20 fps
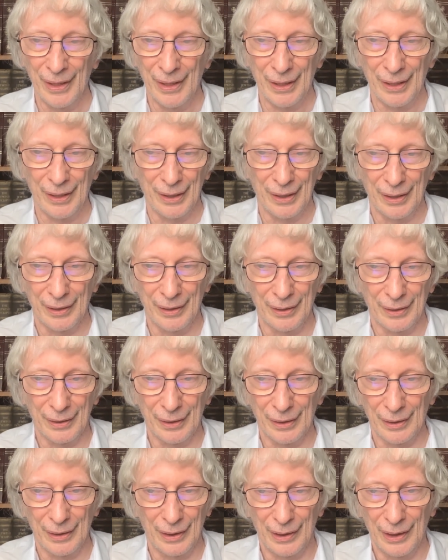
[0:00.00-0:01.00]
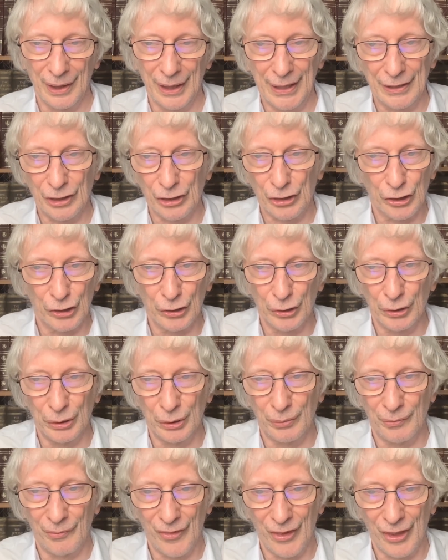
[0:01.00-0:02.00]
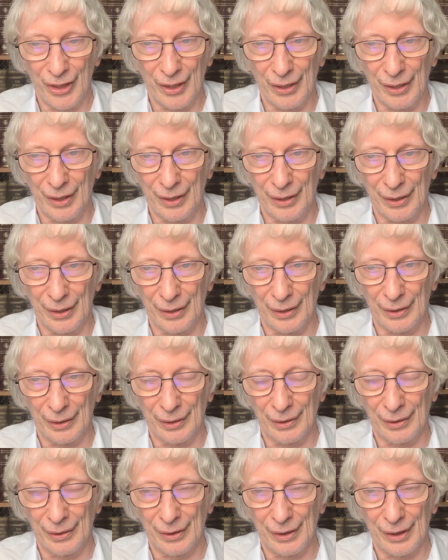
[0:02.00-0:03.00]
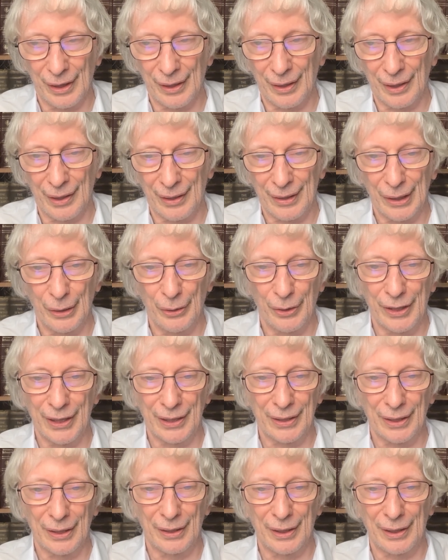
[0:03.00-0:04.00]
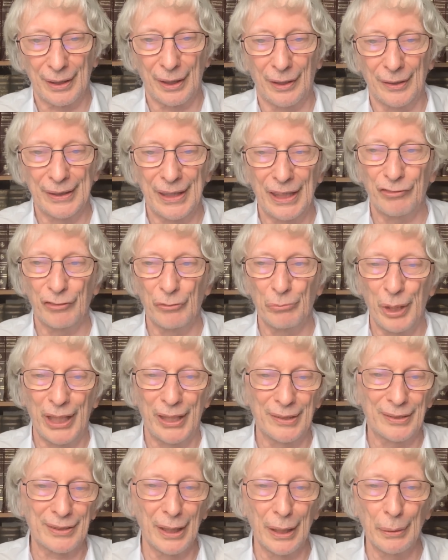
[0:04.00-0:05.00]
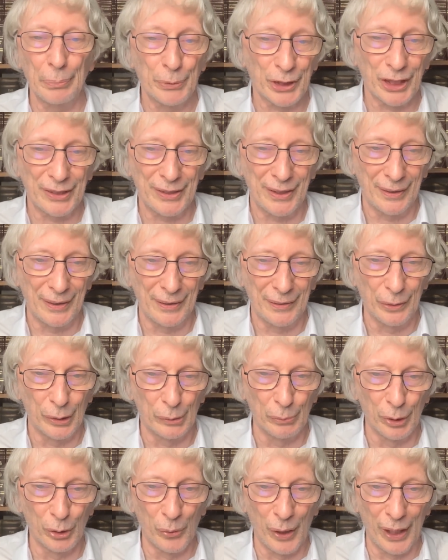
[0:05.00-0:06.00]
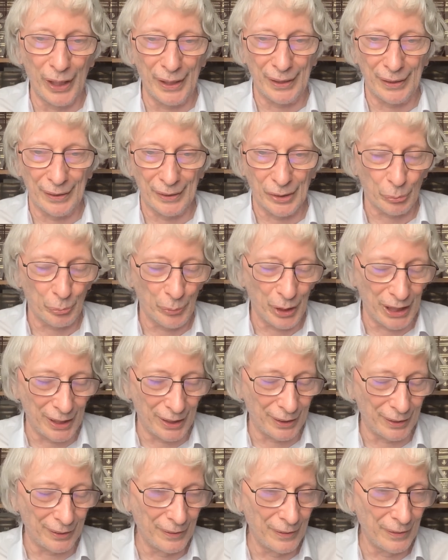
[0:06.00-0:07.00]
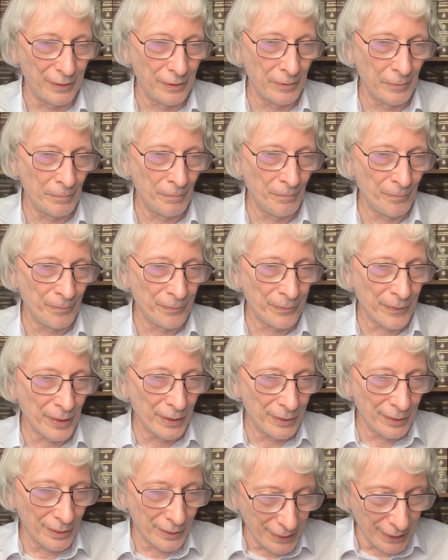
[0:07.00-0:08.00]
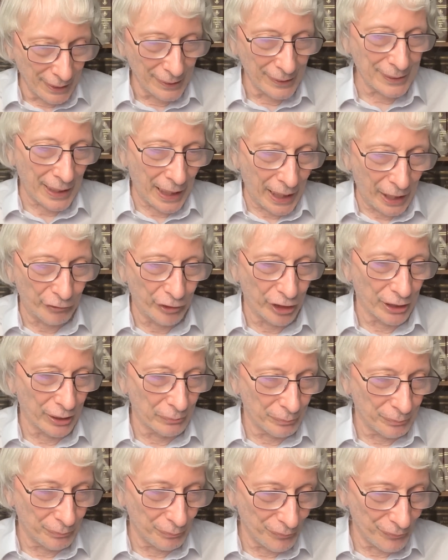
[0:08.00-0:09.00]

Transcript: uh, leads to uh, a theory that can't even be interpreted in the normal way as being things having